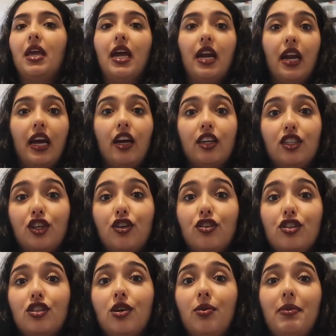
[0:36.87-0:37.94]
And I got to go to
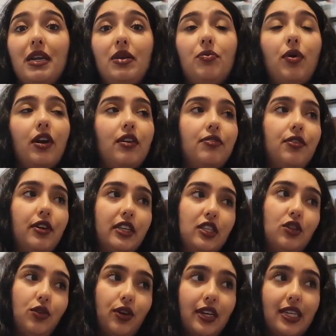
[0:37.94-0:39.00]
so many wonderful
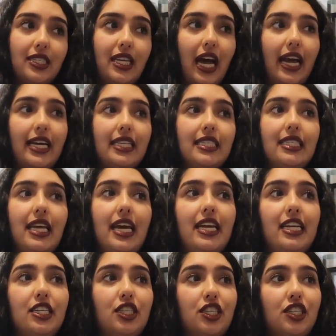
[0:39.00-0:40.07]
historic sites,
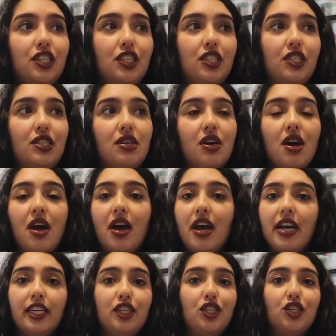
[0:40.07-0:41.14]
and
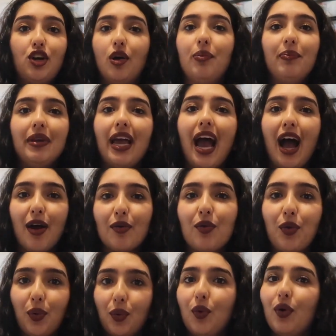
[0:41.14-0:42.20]
it showed me how
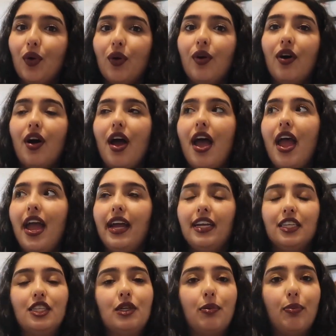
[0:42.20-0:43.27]
cool
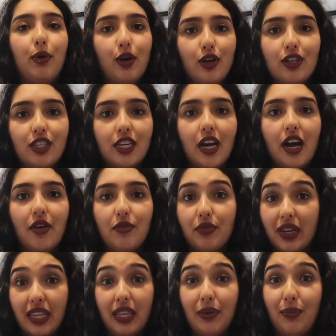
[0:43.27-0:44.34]
ancient Persia
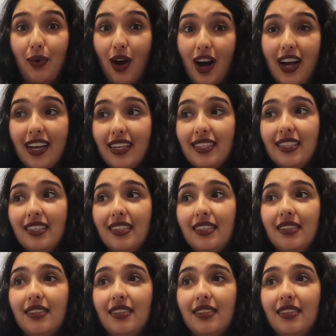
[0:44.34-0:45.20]
really was,